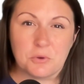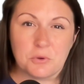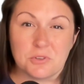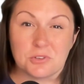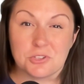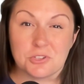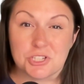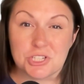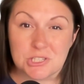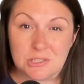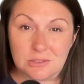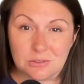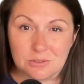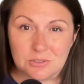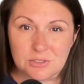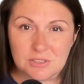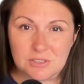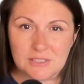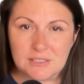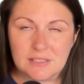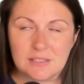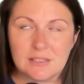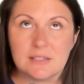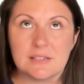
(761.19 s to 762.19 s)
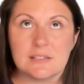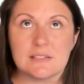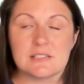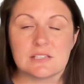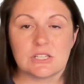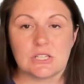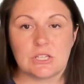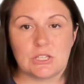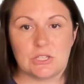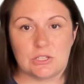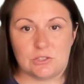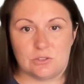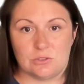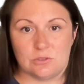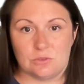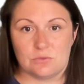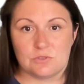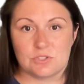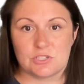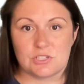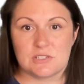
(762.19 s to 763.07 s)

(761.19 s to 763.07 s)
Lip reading: your children is huge.